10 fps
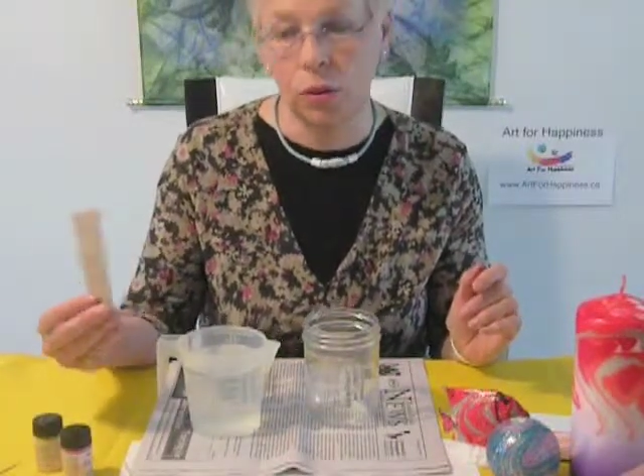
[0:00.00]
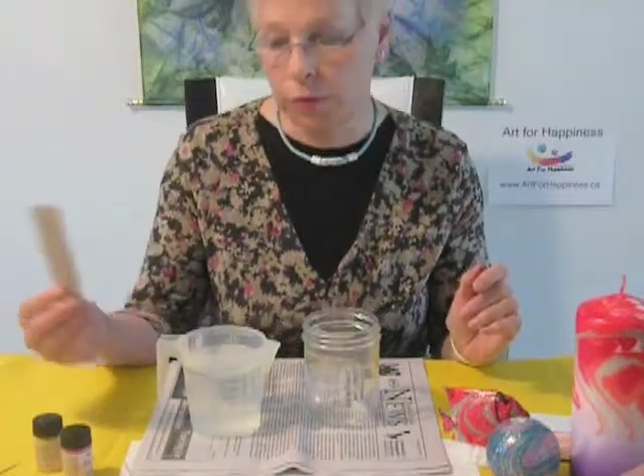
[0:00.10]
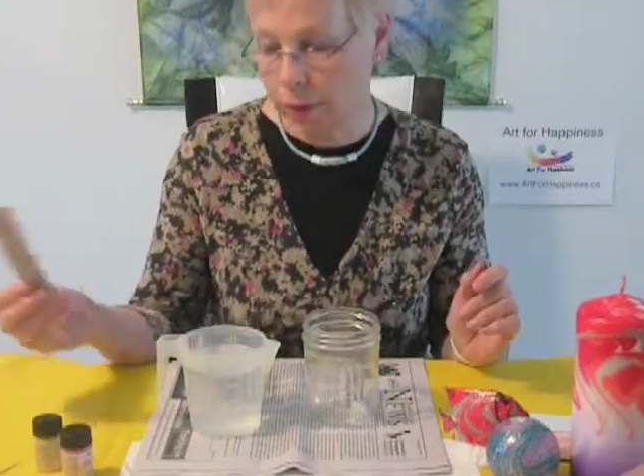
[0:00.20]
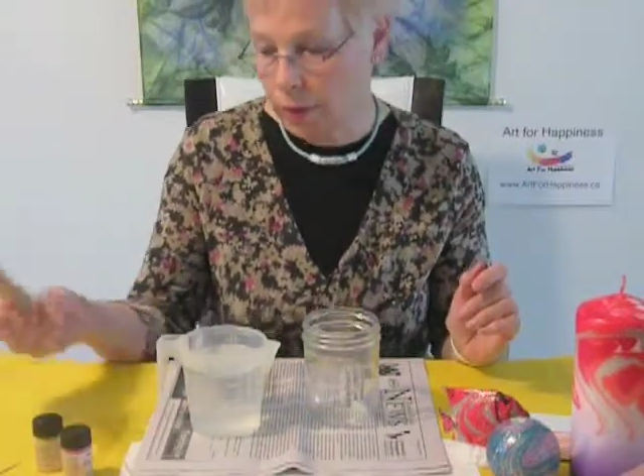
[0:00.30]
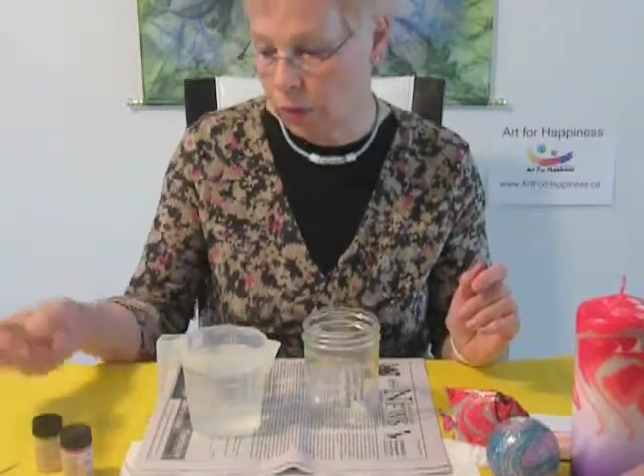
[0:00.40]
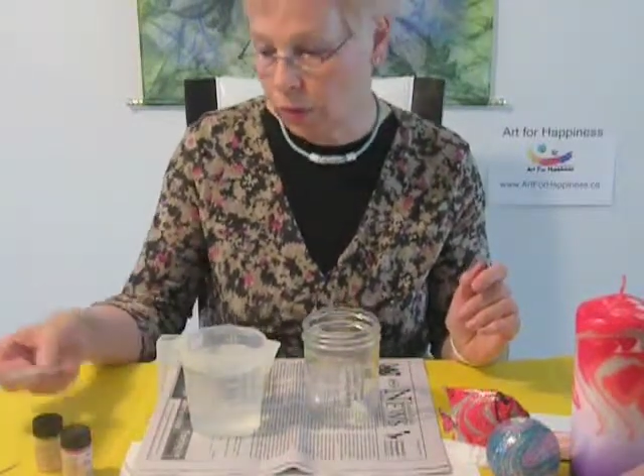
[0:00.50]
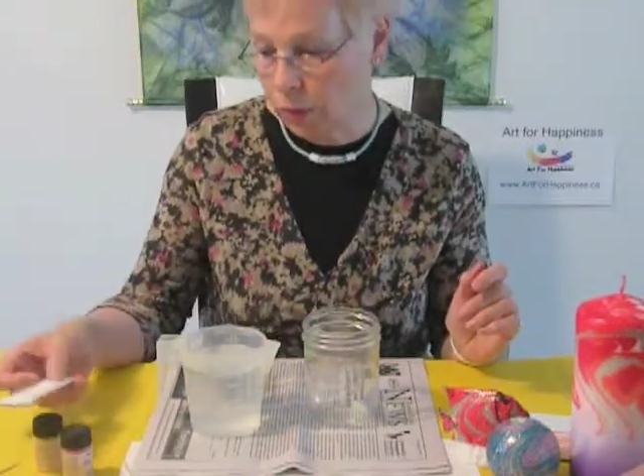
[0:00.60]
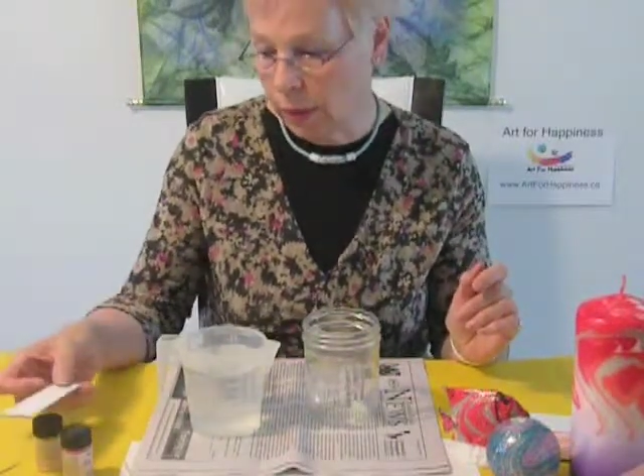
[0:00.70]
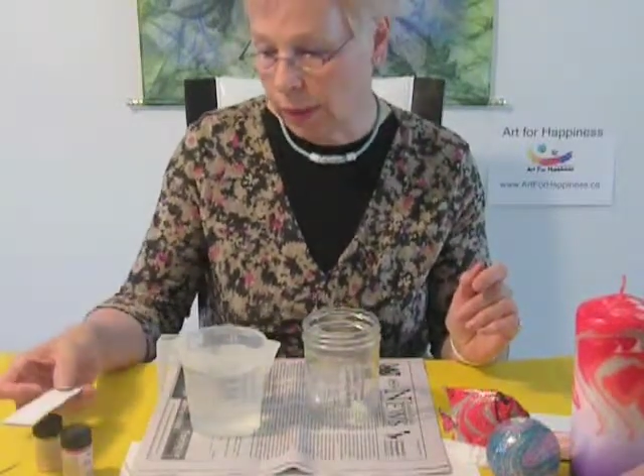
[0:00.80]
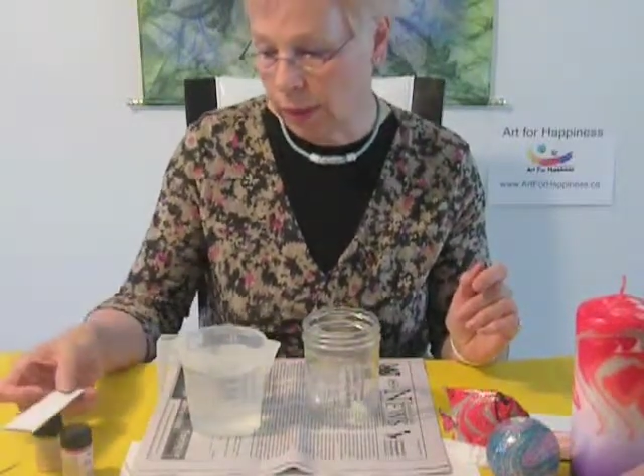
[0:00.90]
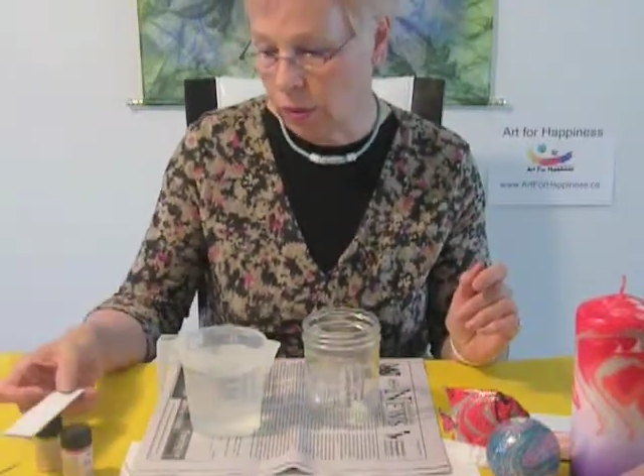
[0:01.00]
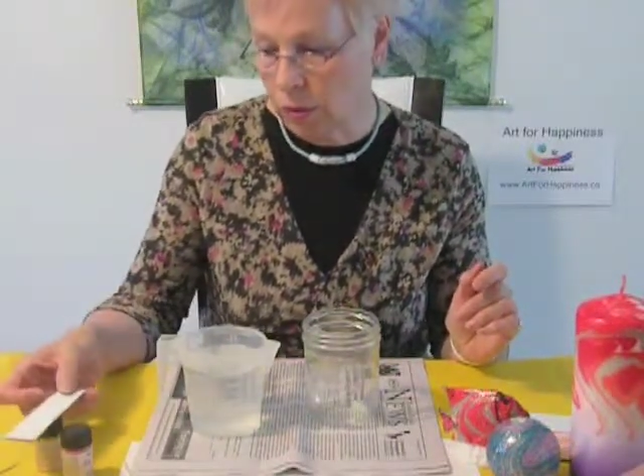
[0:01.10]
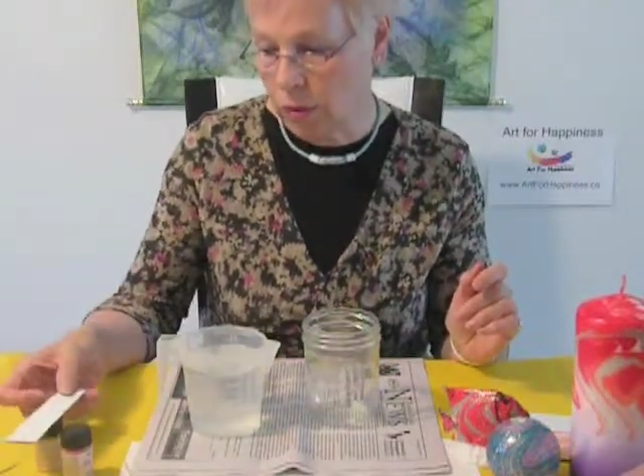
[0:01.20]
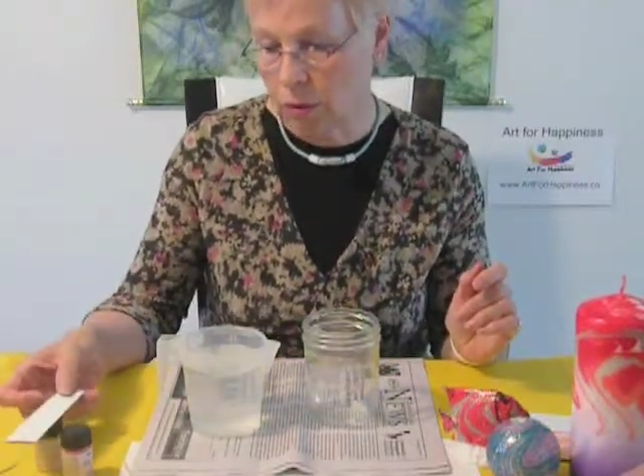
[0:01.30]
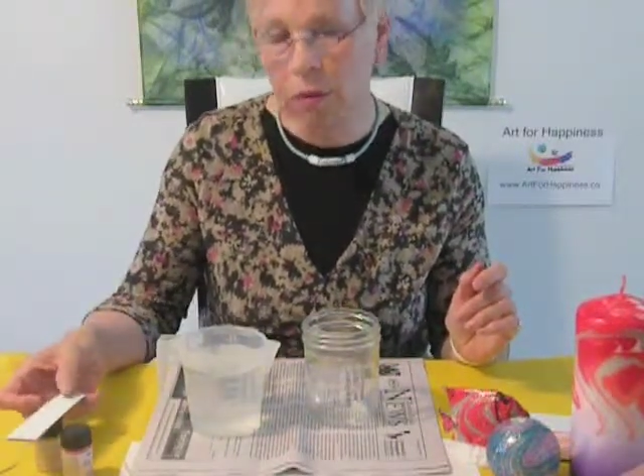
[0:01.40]
surface if you like
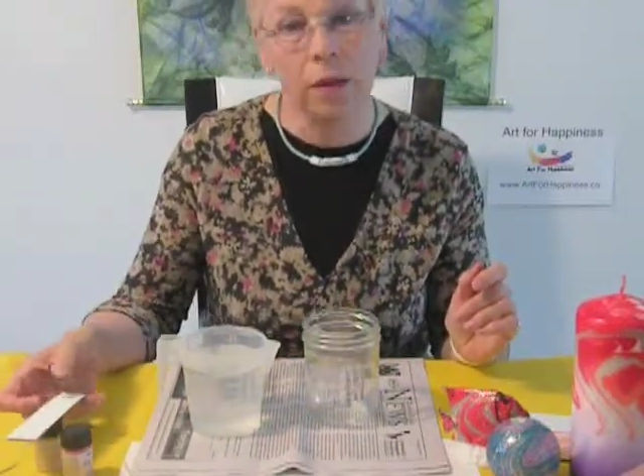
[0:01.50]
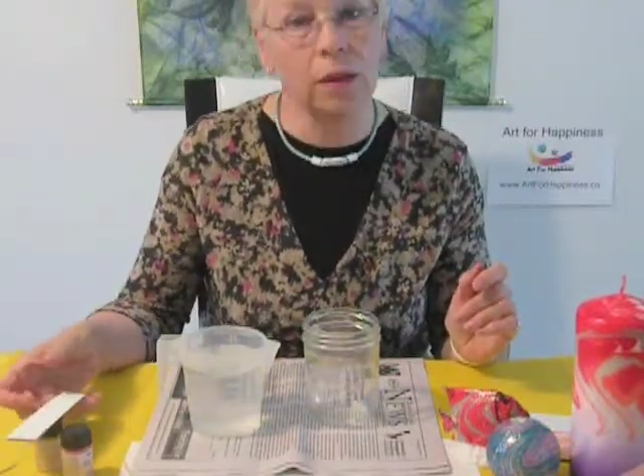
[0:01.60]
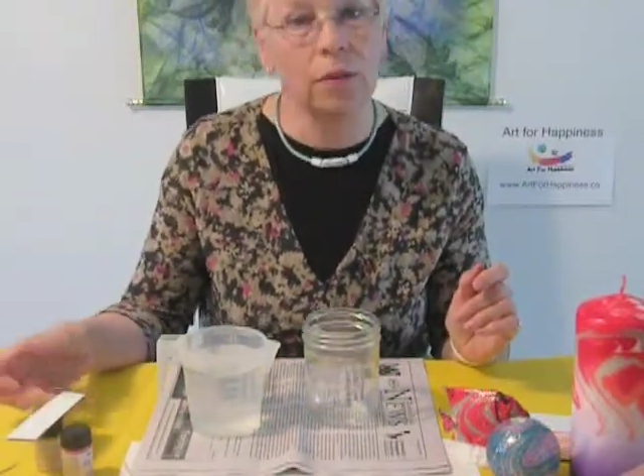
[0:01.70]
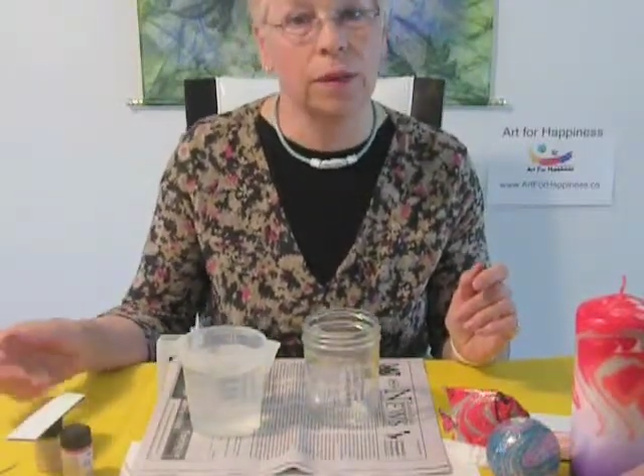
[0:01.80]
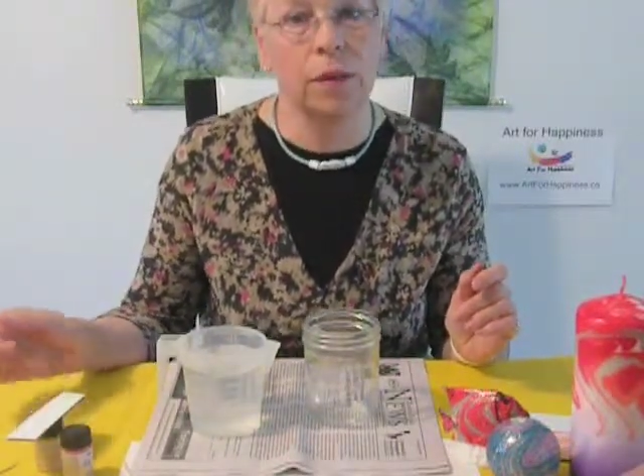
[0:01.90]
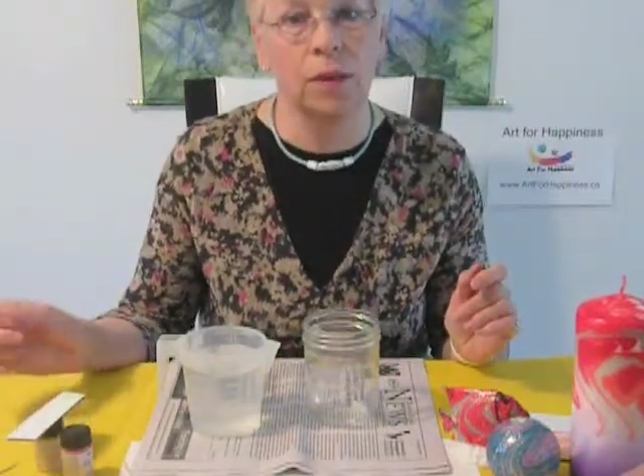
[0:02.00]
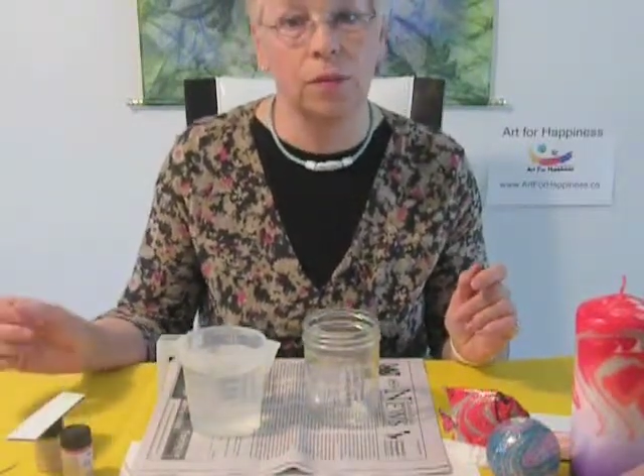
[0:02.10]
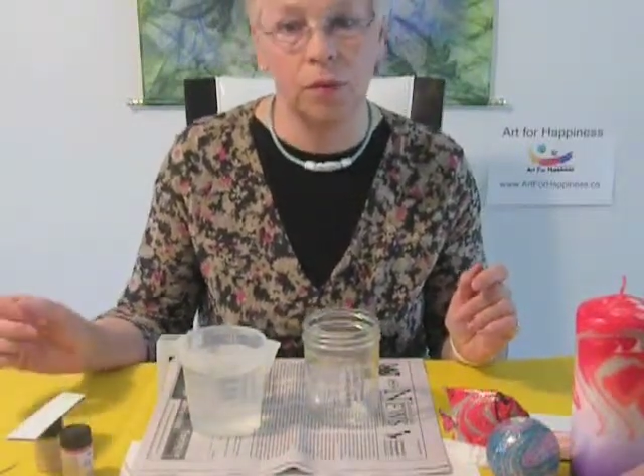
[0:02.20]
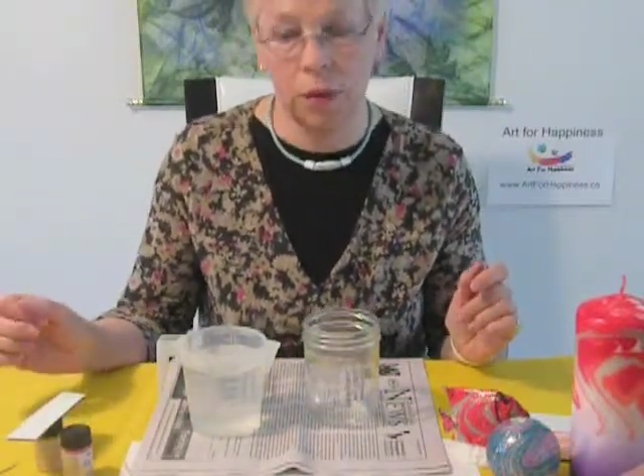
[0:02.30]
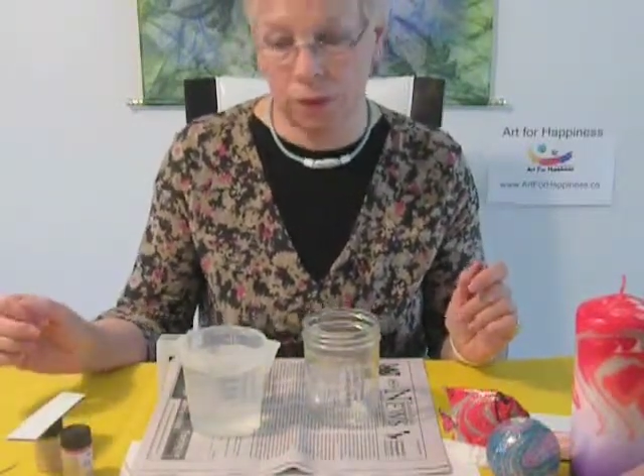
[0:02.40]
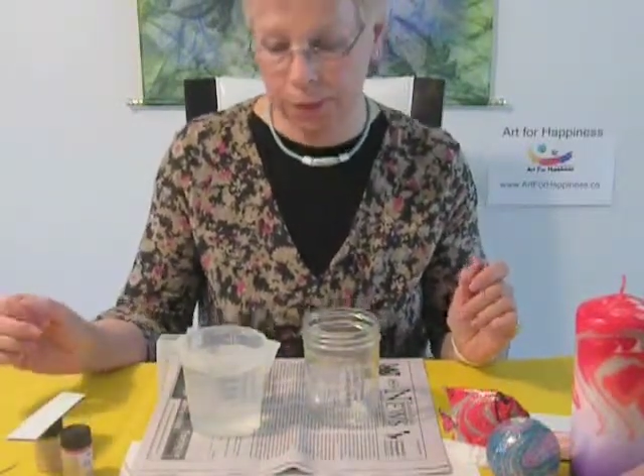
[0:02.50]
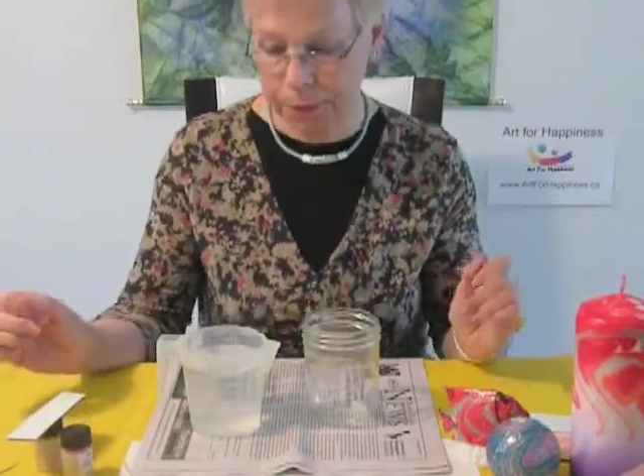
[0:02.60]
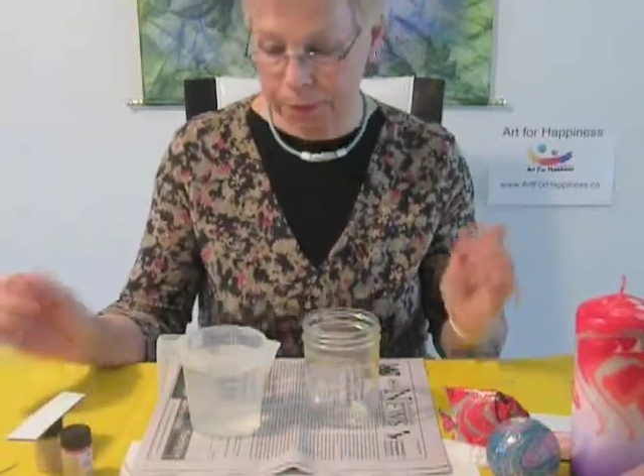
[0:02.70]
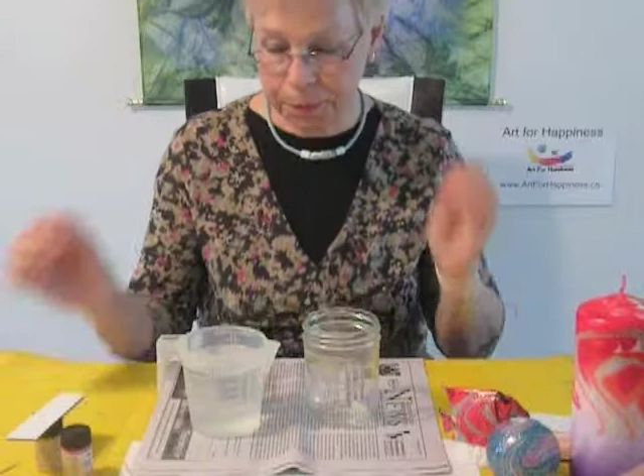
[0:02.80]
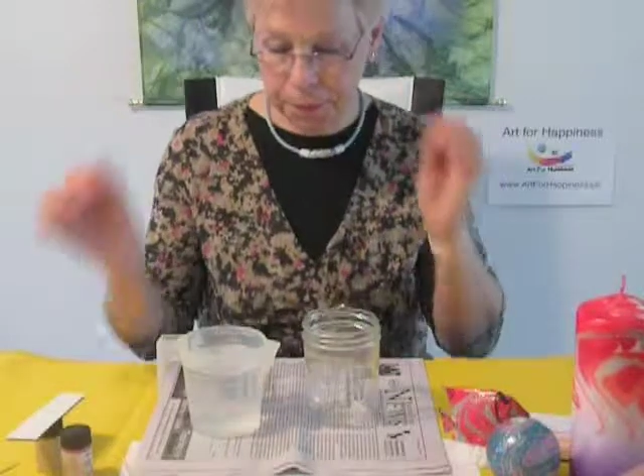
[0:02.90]
to, or decorate it further.